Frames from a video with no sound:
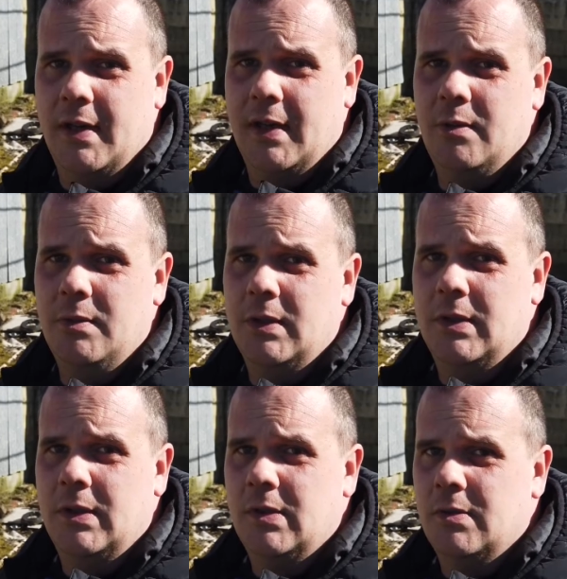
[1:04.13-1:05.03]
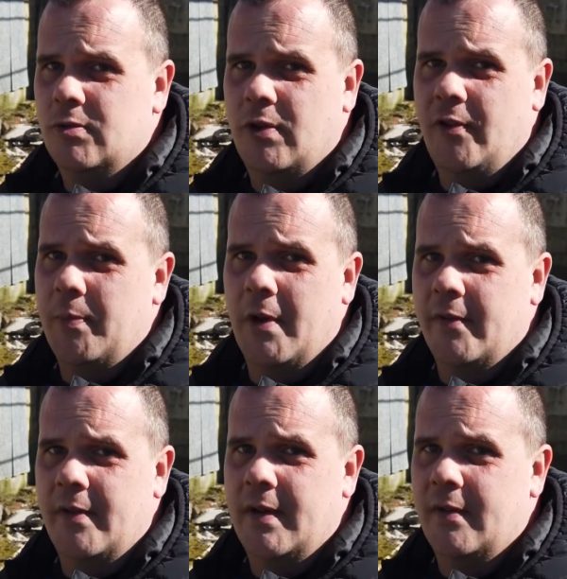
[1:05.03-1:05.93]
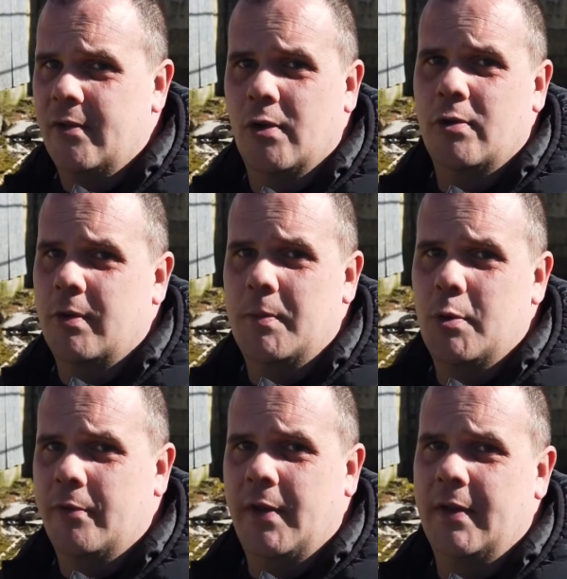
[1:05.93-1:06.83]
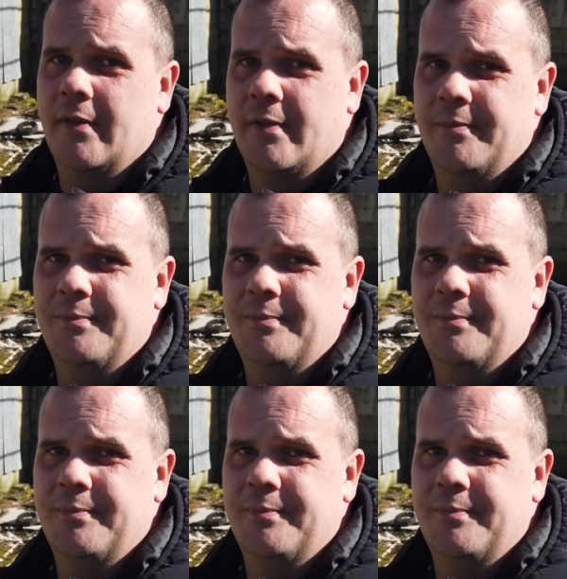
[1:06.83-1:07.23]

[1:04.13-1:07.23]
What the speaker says: out, trespassing is not a criminal offence.